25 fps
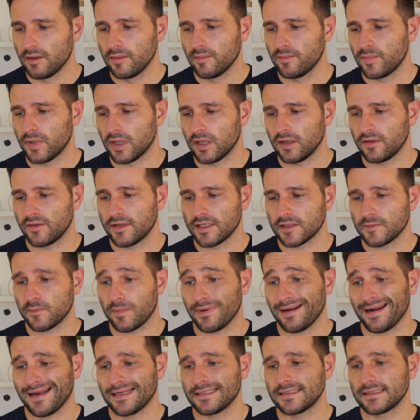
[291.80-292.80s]
but there's
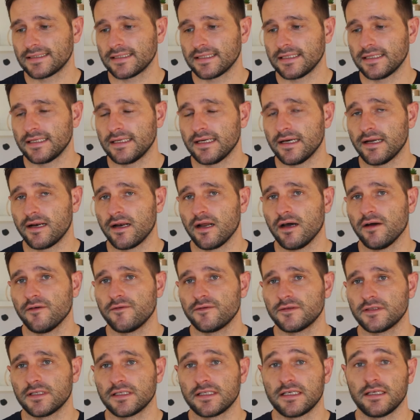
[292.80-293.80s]
plenty
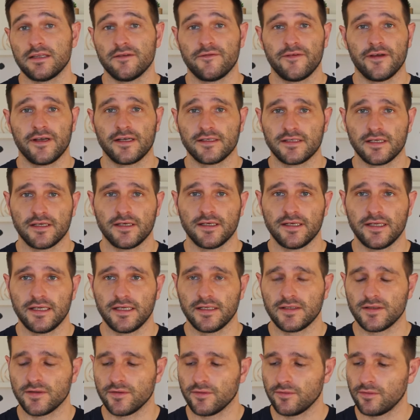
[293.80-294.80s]
enough to see the figures that you
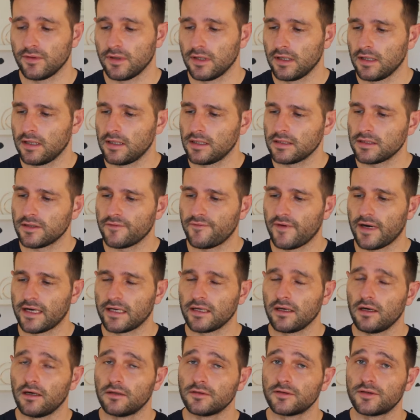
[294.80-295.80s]
need to. So
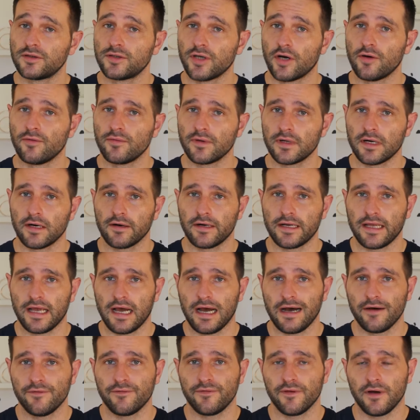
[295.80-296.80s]
Vanguard don't currently
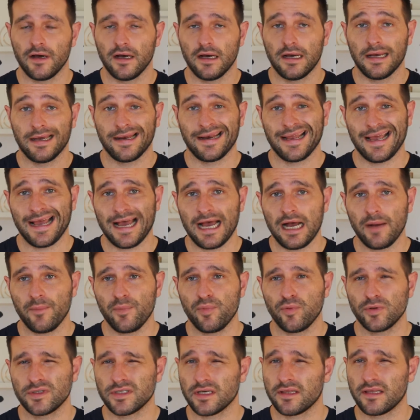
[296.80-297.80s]
have an app,
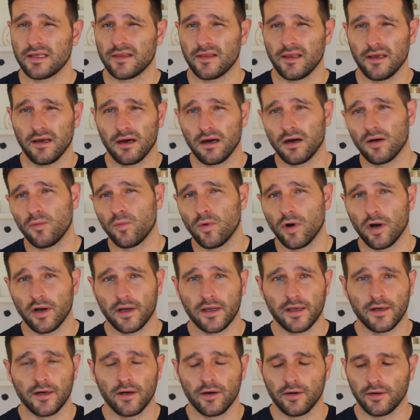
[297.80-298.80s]
which I think they are
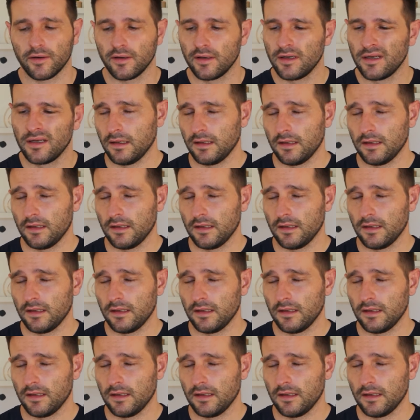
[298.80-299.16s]
working on.